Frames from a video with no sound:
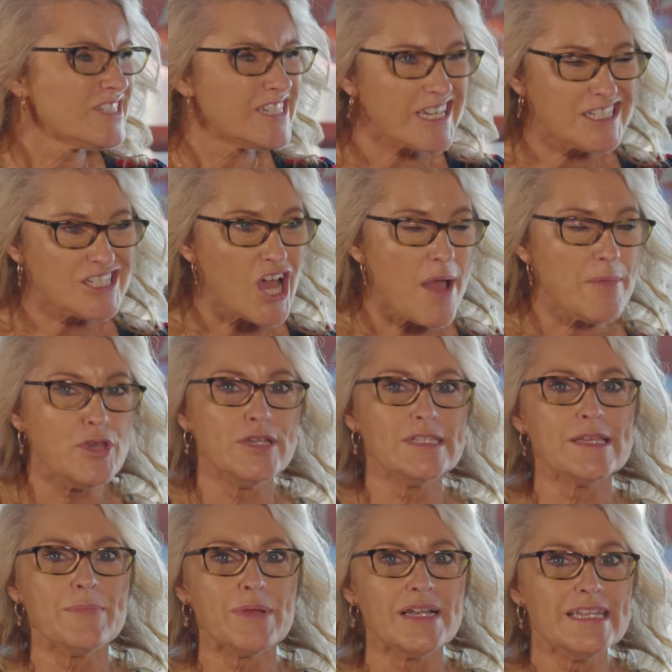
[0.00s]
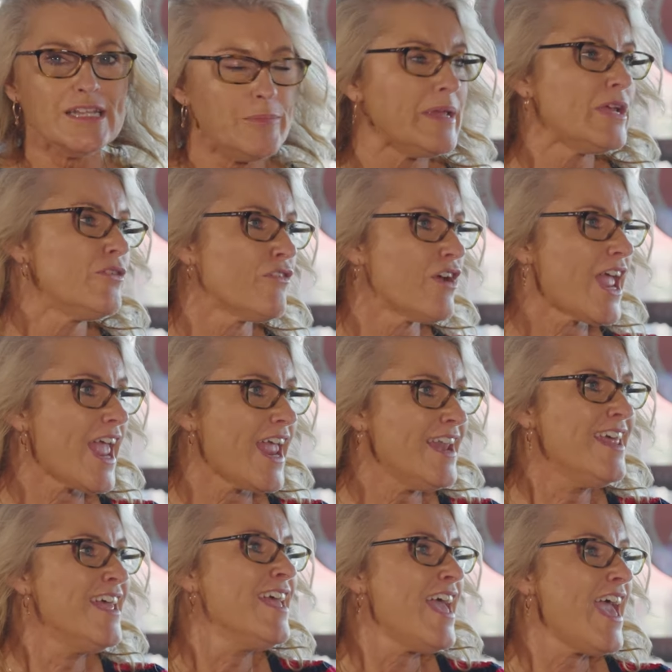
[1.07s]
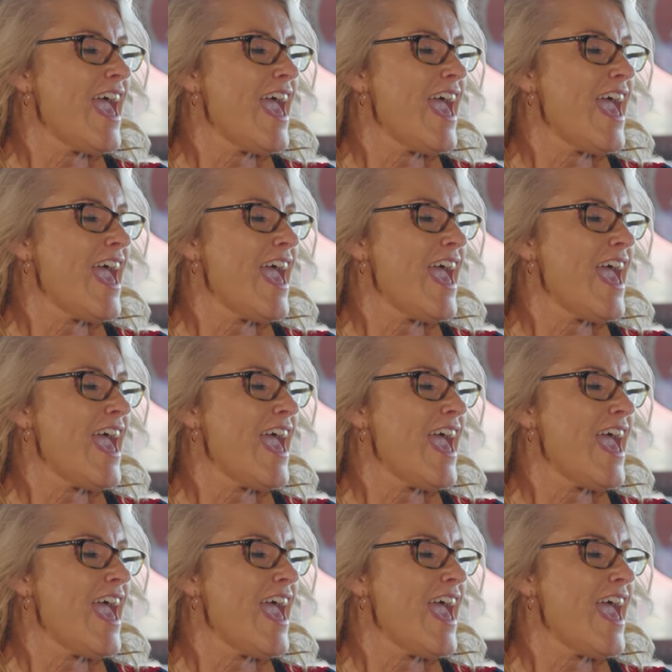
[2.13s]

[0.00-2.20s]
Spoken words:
a second-time user, but a little bit green?